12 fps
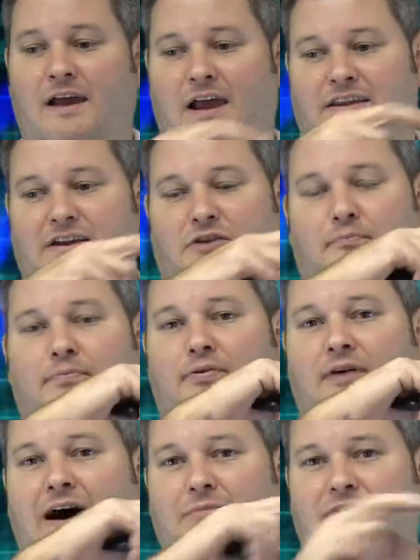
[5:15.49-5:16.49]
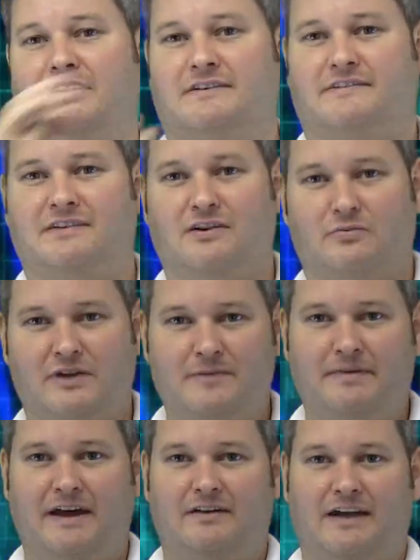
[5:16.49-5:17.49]
And then you're probably going to see a
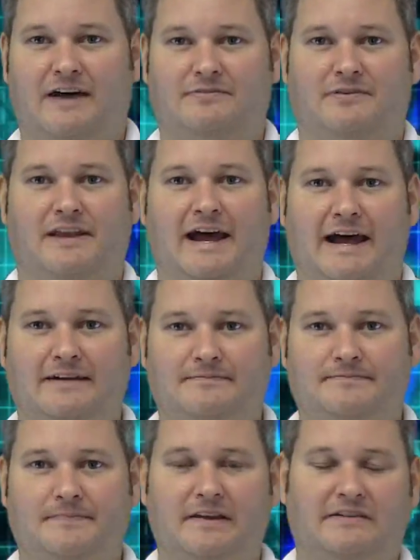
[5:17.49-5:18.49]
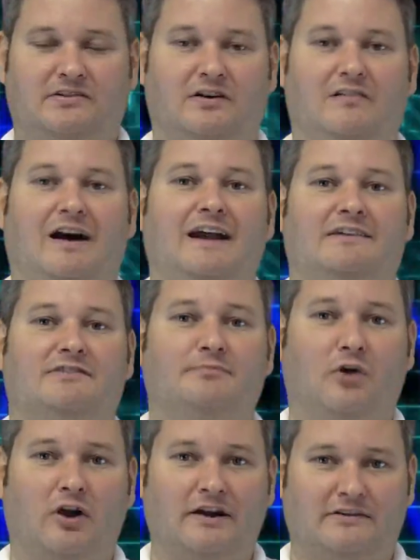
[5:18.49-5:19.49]
rebound after that. So a lot of
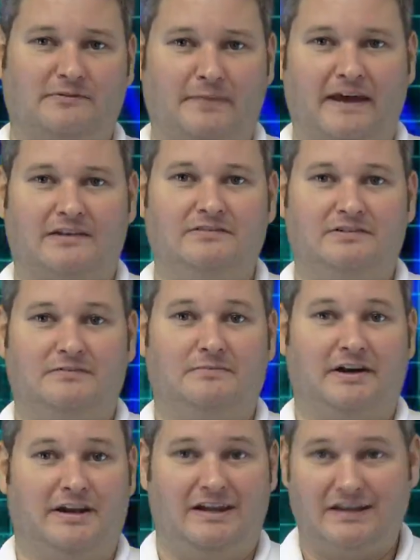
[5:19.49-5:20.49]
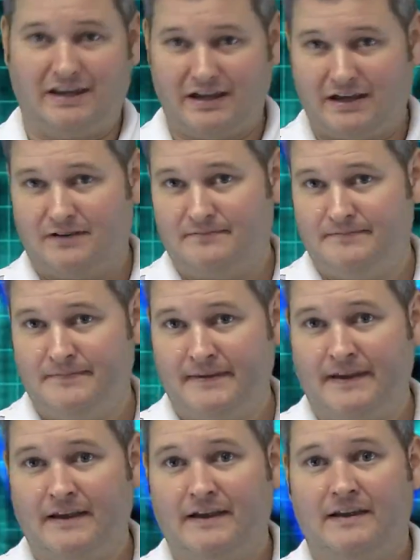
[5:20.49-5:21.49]
smart speculative money. And again,
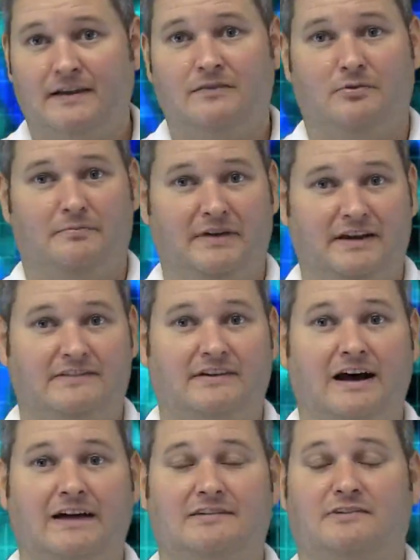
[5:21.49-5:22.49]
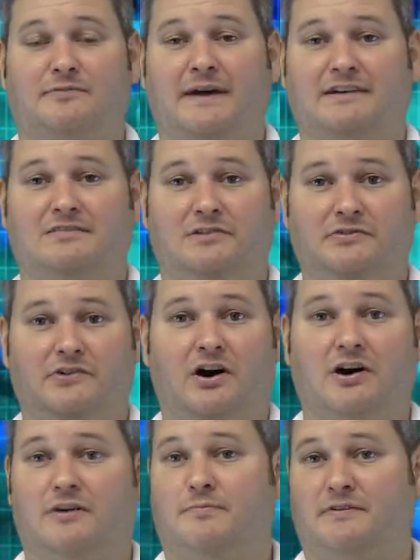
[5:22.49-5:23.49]
with penny stocks, expect to lose
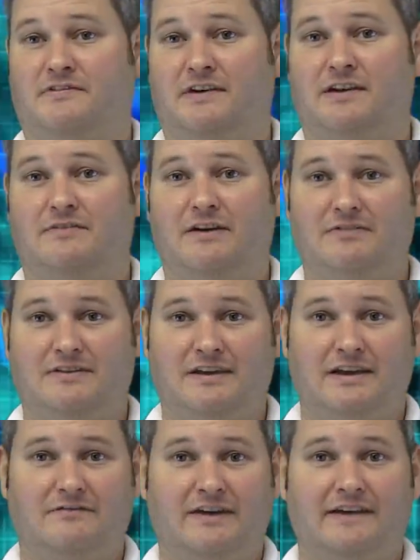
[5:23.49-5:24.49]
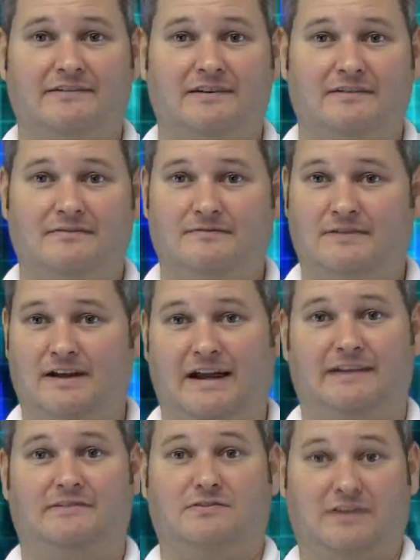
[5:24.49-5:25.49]
100% of everything invested. And
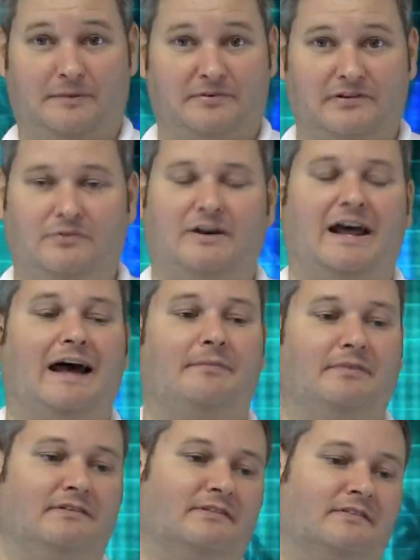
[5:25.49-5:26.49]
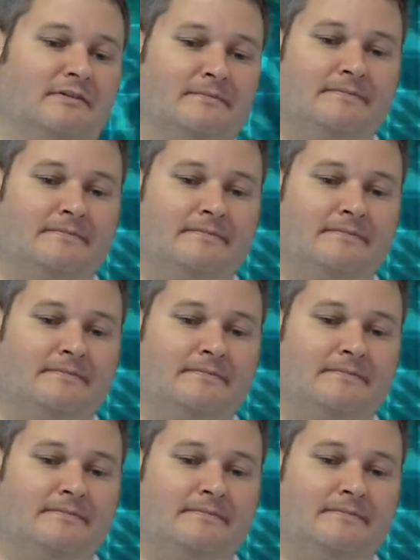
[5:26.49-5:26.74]
that's typically what happens.